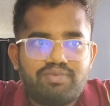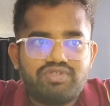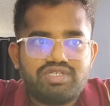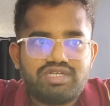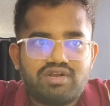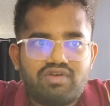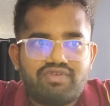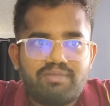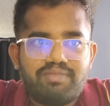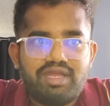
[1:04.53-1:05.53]
position
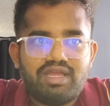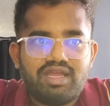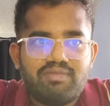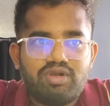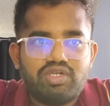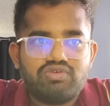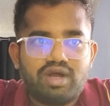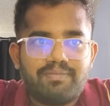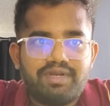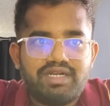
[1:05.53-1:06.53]
of being able to
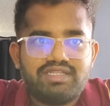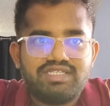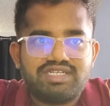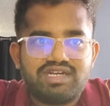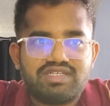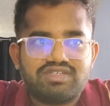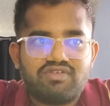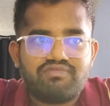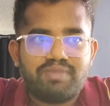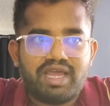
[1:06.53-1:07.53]
update the status
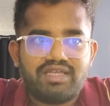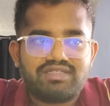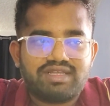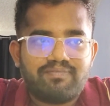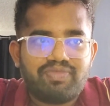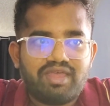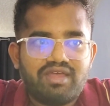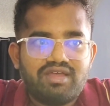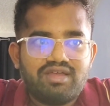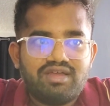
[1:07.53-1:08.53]
of bikes
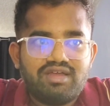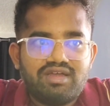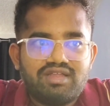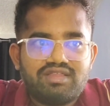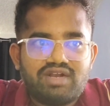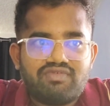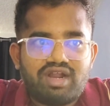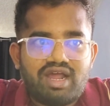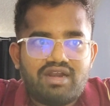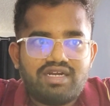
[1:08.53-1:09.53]
that
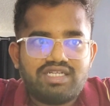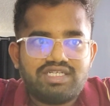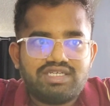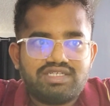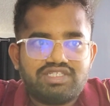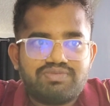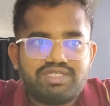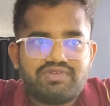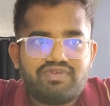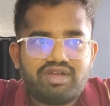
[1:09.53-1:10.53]
were already
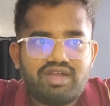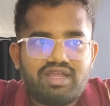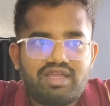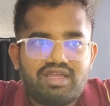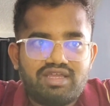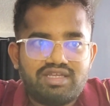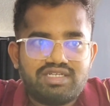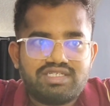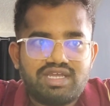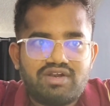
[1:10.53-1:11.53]
specifically
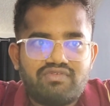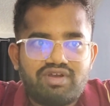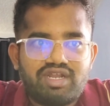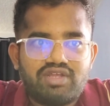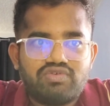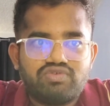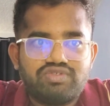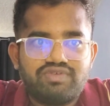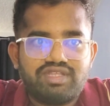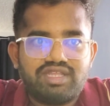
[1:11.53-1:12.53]
designed for a
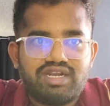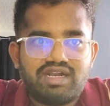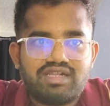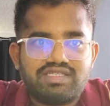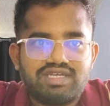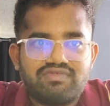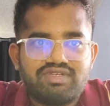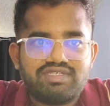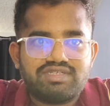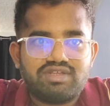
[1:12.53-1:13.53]
use with the rental
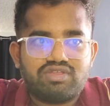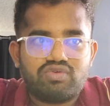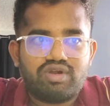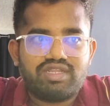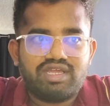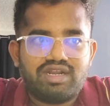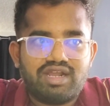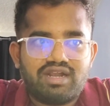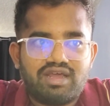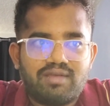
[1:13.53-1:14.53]
service throughout the
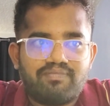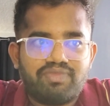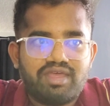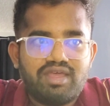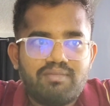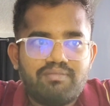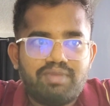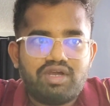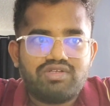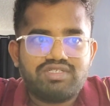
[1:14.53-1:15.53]
real time.
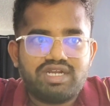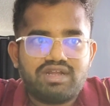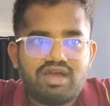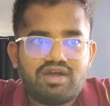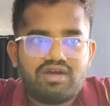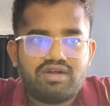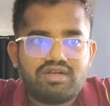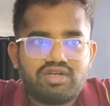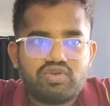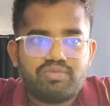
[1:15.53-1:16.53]
Because data
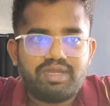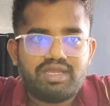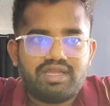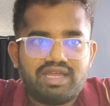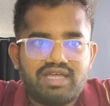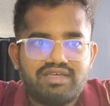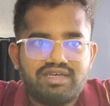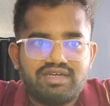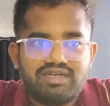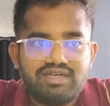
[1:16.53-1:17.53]
are to be
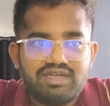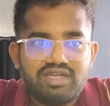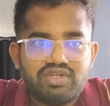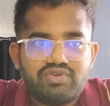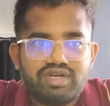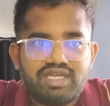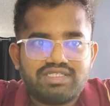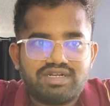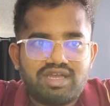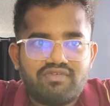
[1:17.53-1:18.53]
gathered,
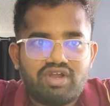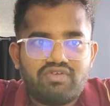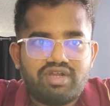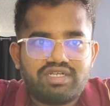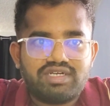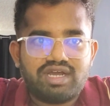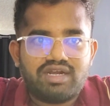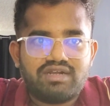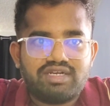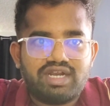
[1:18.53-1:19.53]
utilized, evaluated,
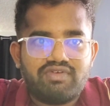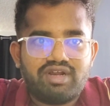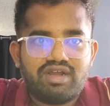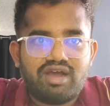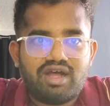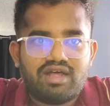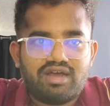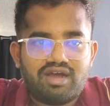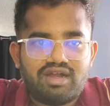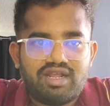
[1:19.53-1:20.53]
and delivered
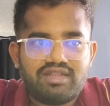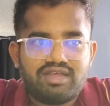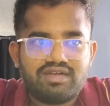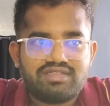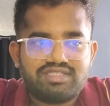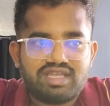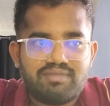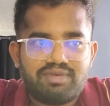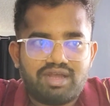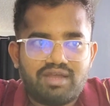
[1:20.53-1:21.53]
all at the
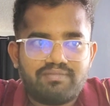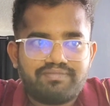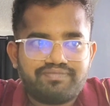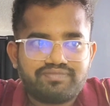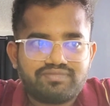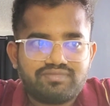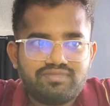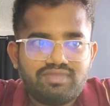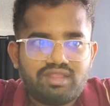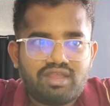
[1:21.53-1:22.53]
same time.
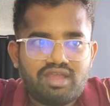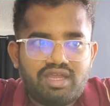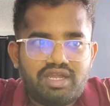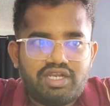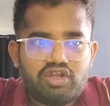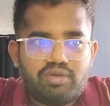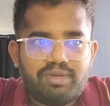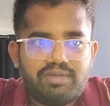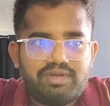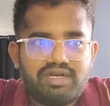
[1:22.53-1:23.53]

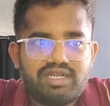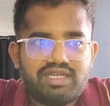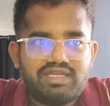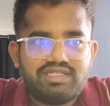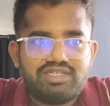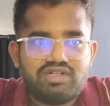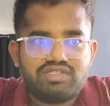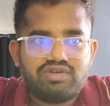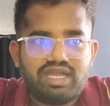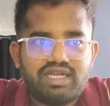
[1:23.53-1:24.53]
Interoperability is
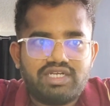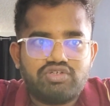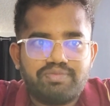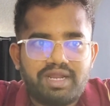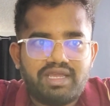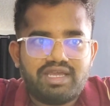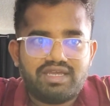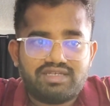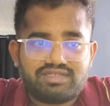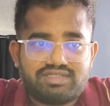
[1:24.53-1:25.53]
also likely to
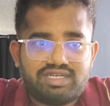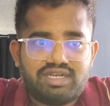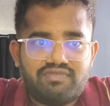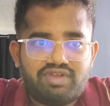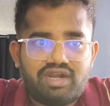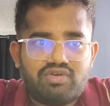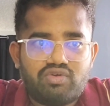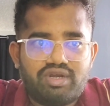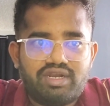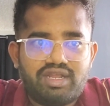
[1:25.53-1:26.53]
play a significant
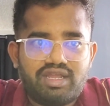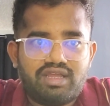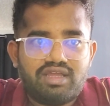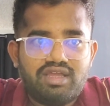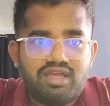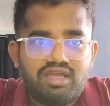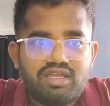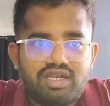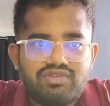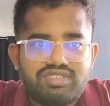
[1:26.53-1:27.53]
role in
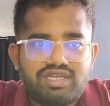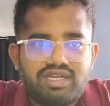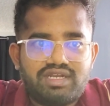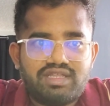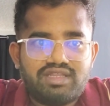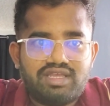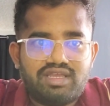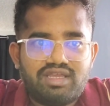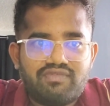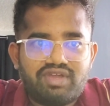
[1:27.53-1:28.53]
elucidating
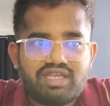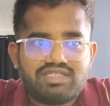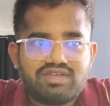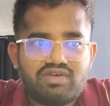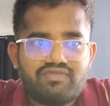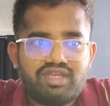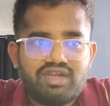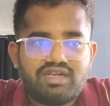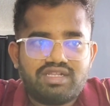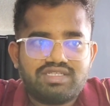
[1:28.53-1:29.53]
the efficacy of the
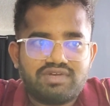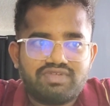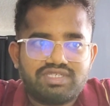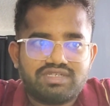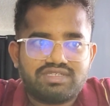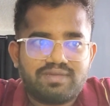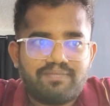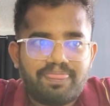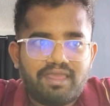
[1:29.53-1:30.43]
rental services,